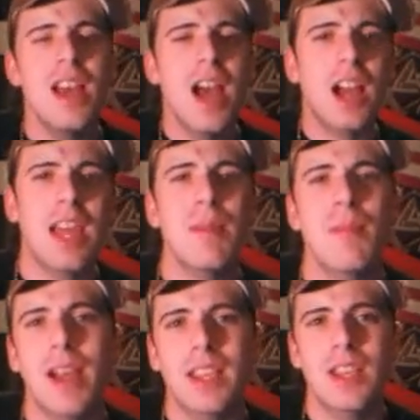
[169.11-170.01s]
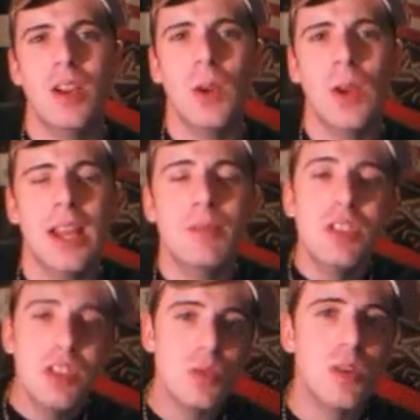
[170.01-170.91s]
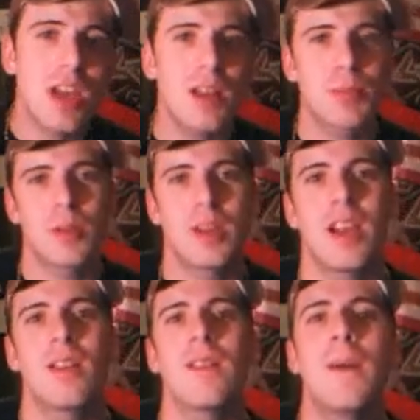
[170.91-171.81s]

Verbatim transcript: I came back here and I'm still kind of burnt out.